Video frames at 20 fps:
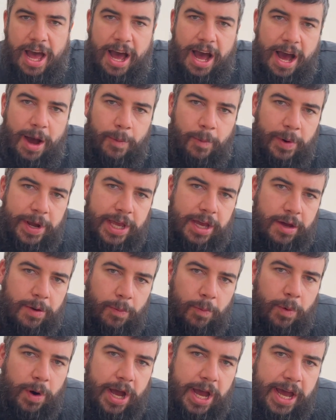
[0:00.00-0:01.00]
and we
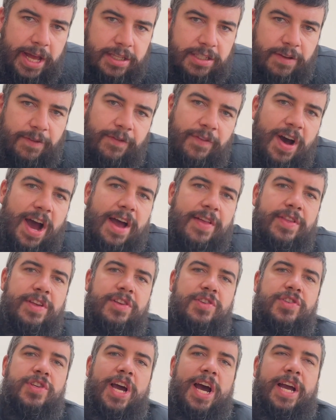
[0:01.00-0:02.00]
can wait to find
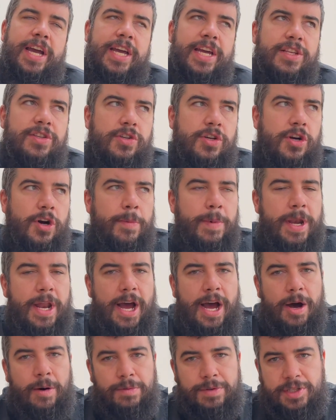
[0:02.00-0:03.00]
these jackets coming
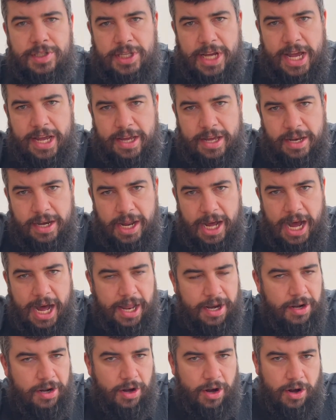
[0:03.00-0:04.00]
out second
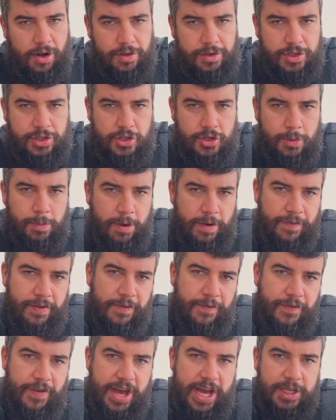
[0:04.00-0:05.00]
hand on some of
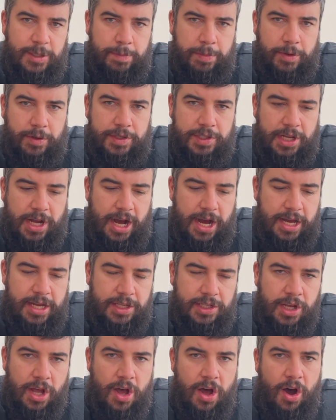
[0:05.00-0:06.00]
the Facebook
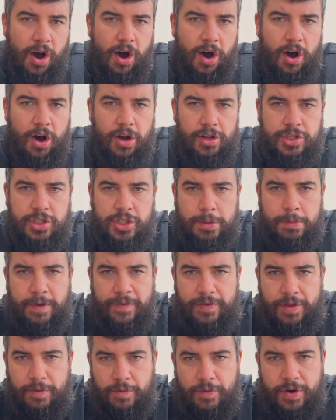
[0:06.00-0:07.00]
sites or some
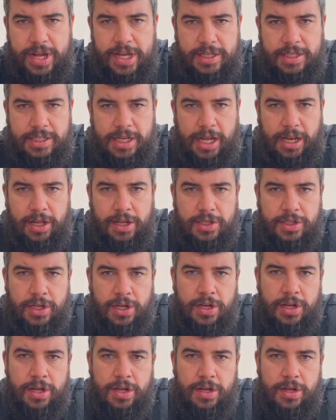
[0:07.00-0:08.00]
of the resellers.
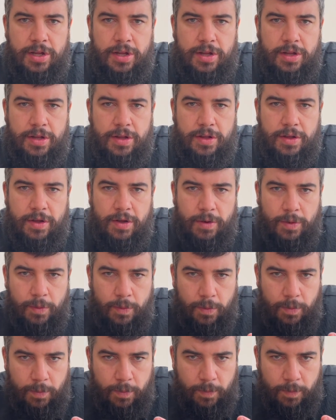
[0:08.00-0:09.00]

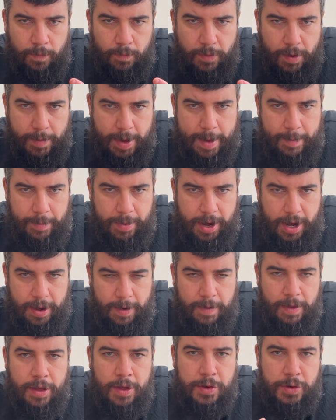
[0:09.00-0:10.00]

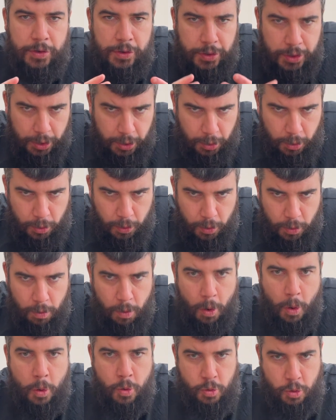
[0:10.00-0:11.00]
Remember,
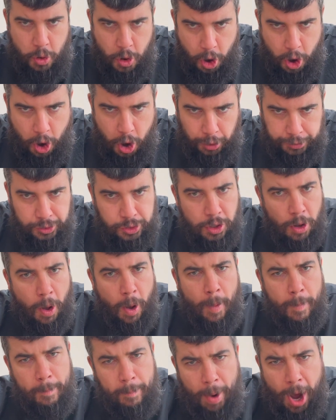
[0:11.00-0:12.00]
do not
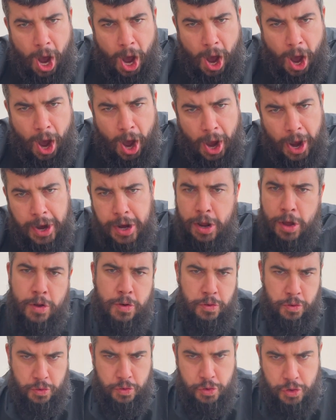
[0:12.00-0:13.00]
buy
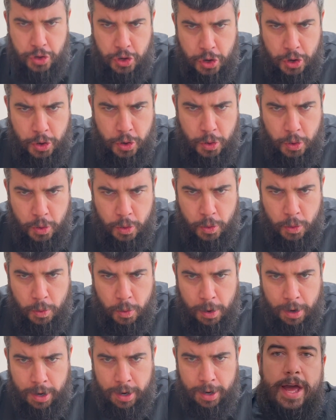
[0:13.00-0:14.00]

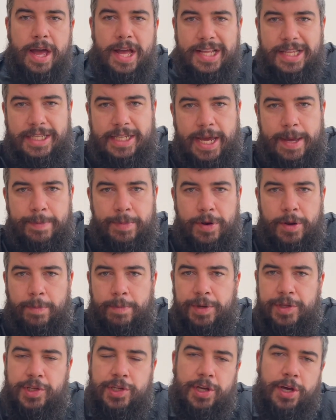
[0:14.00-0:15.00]
new. Tip
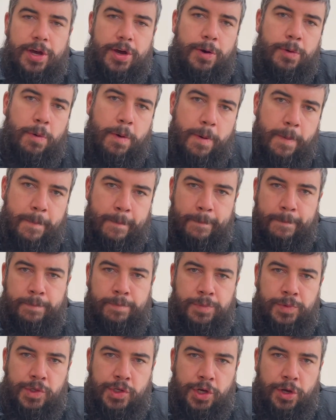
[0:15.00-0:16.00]
number two,
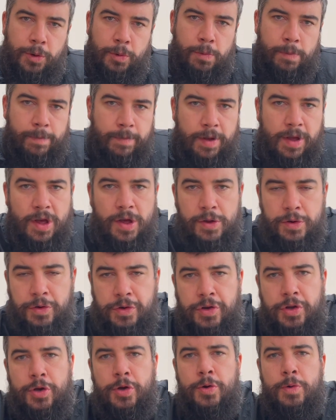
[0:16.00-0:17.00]

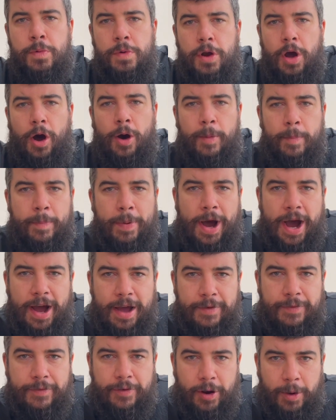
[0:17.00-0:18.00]
do not
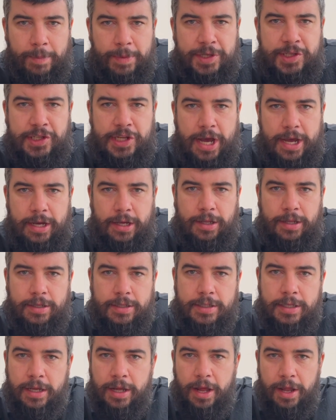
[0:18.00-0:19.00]
buy from the
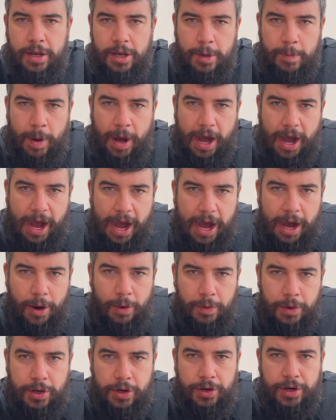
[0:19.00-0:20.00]
sales. No matter
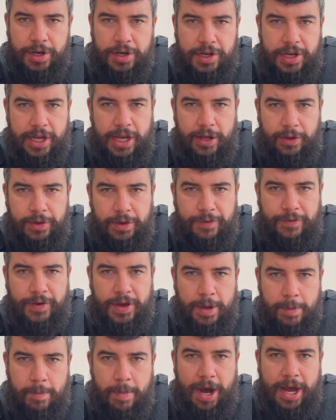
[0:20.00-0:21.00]
how good a deal you
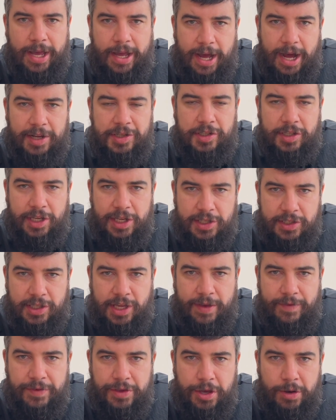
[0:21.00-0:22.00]
think Mike Ashley is
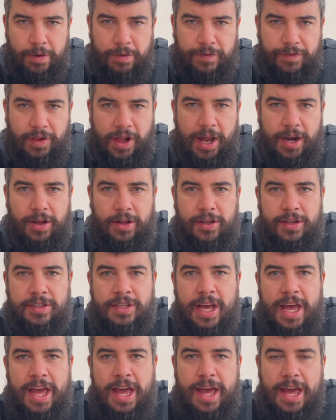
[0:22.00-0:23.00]
giving you in
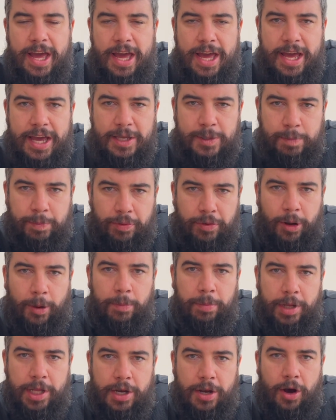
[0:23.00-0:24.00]
flannels, it is
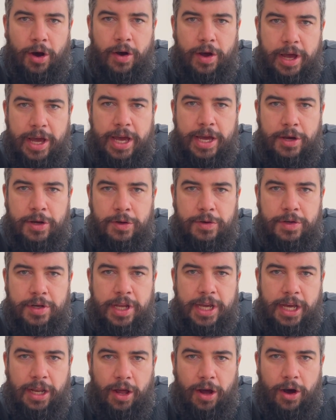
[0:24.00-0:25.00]
probably not a good
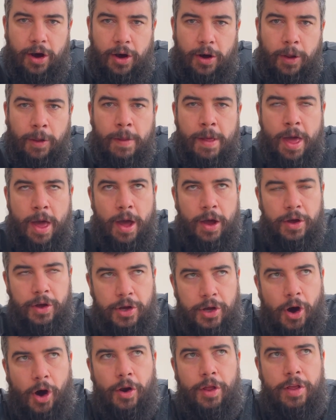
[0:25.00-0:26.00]
deal at all.
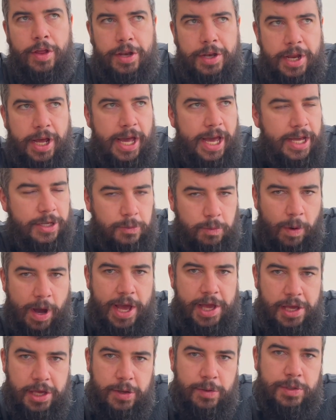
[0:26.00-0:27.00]
Gone are the days
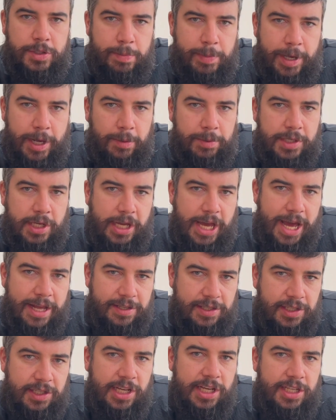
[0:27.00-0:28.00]
where you used to be able to get
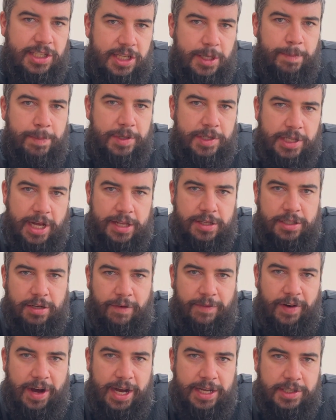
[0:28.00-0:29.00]
60%
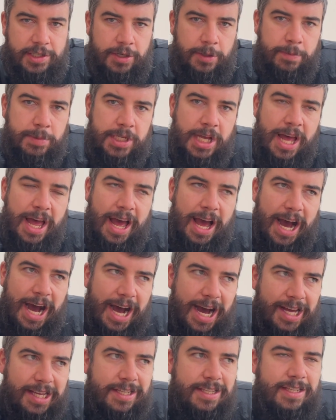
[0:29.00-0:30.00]
off items.
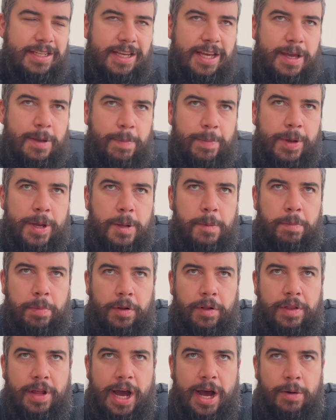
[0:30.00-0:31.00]
I see
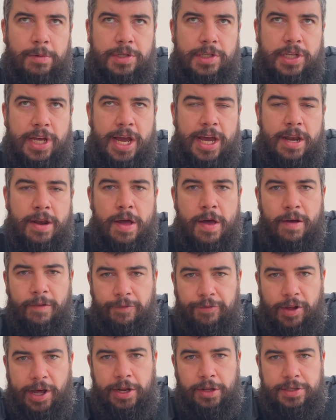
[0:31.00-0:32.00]
people now saying,
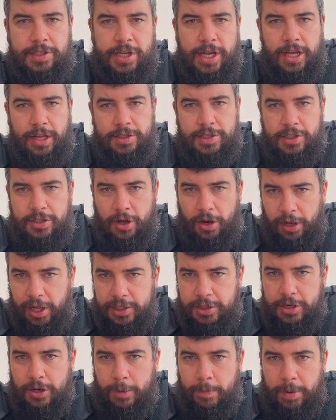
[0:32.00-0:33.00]
flannel sales is on,
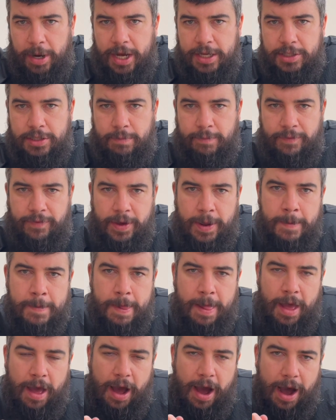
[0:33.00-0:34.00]
let's go and buy something.
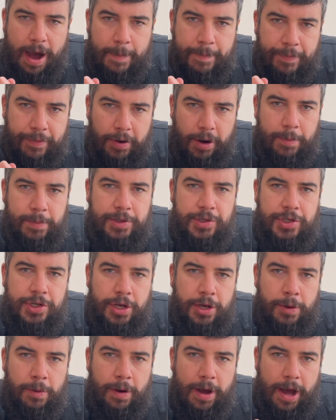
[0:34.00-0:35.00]
I promise
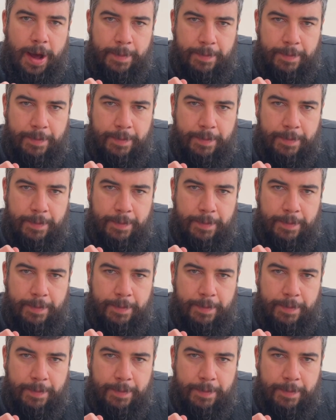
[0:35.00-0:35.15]
you,